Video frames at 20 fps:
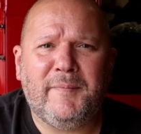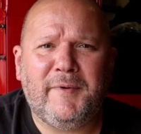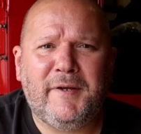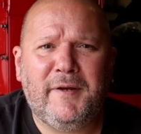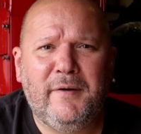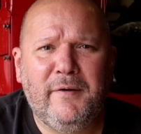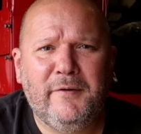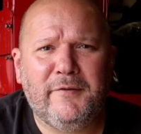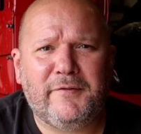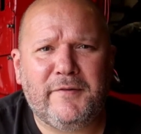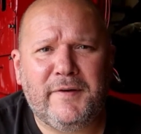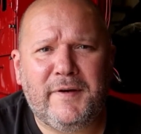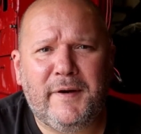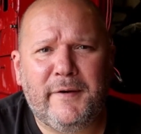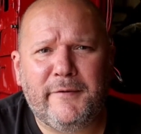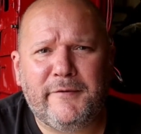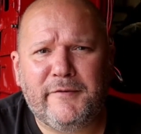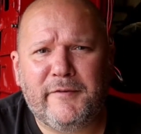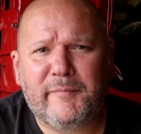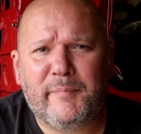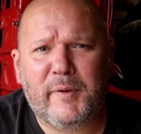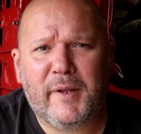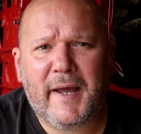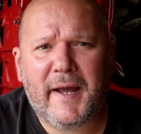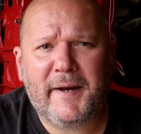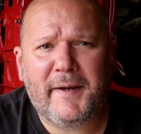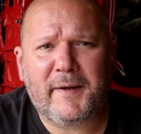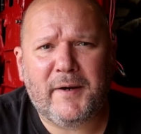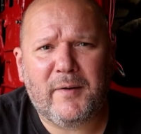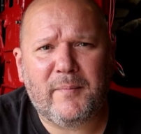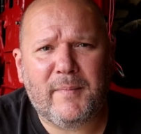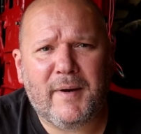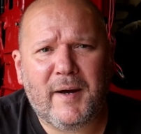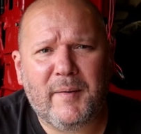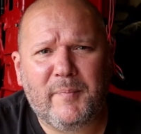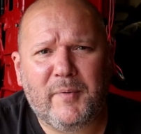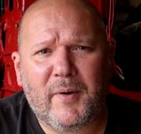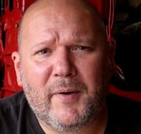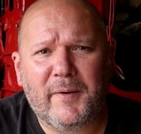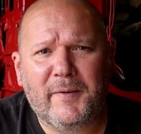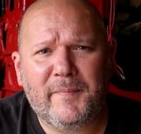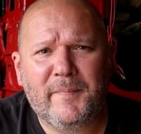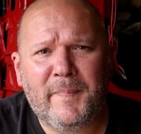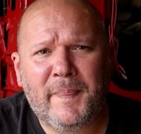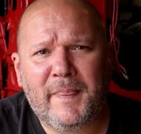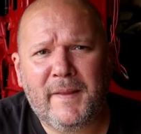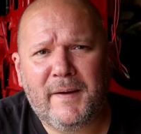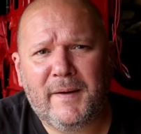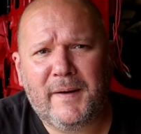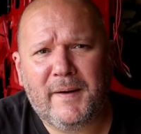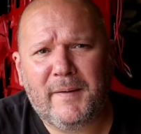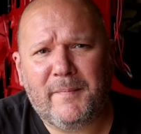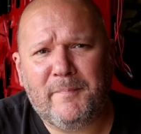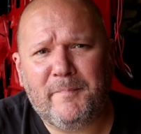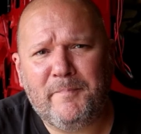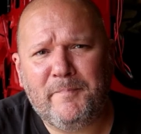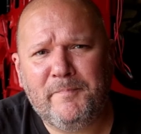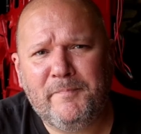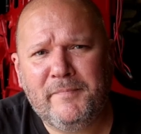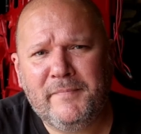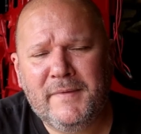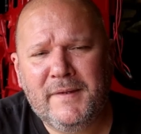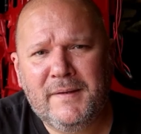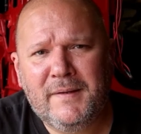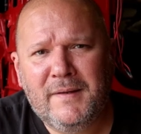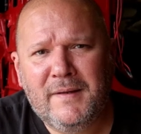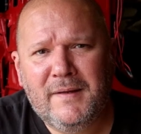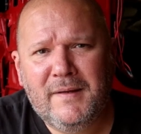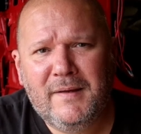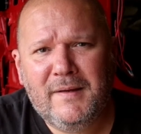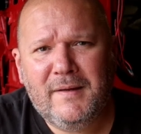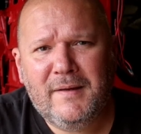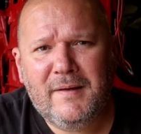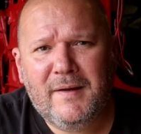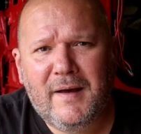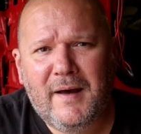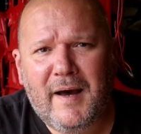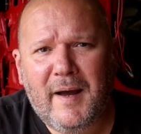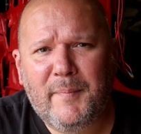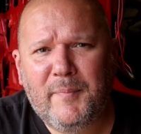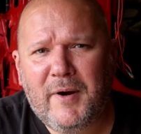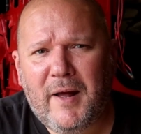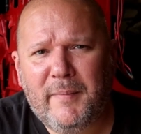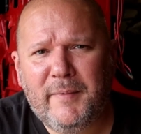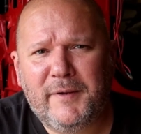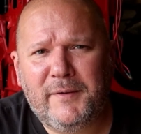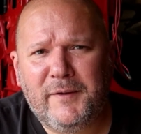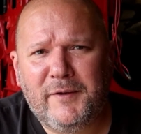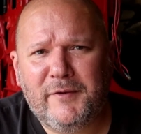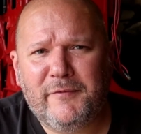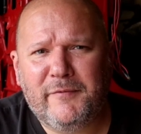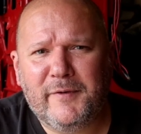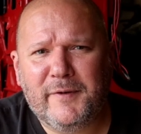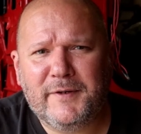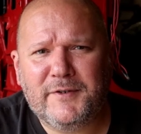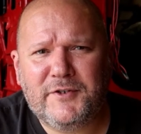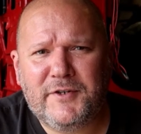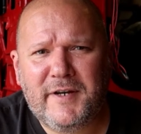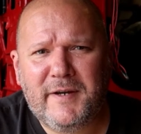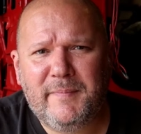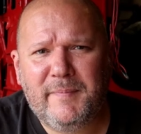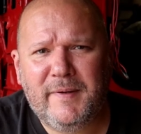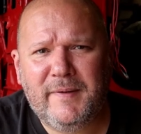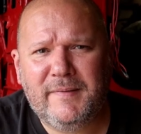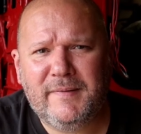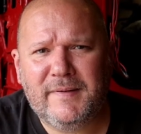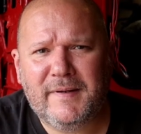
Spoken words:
Years and years of planning on my part. I probably looked for a Jeep